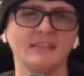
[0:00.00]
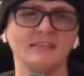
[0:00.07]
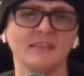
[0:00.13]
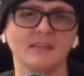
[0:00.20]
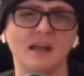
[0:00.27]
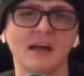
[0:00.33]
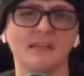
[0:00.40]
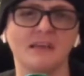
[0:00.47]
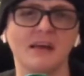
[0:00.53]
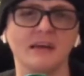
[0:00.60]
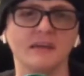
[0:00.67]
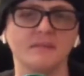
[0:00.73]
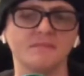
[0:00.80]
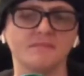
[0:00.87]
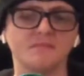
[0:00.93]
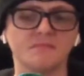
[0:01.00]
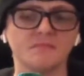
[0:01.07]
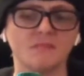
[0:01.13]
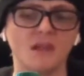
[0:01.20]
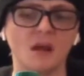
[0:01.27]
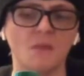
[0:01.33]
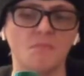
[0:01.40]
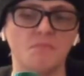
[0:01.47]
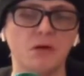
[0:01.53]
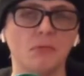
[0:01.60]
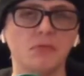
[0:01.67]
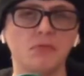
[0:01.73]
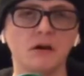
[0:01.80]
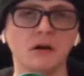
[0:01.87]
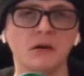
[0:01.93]
tastes a lot like
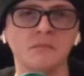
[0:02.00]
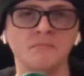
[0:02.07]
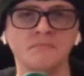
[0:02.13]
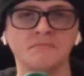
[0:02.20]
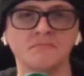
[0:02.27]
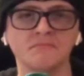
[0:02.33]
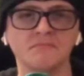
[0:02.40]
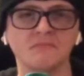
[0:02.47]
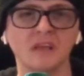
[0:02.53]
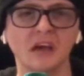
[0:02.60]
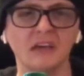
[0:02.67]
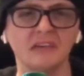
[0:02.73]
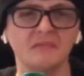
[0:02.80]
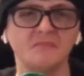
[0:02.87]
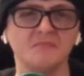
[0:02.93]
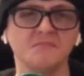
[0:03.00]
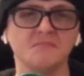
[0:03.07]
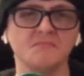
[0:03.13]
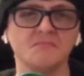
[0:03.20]
bubble gum, kind of.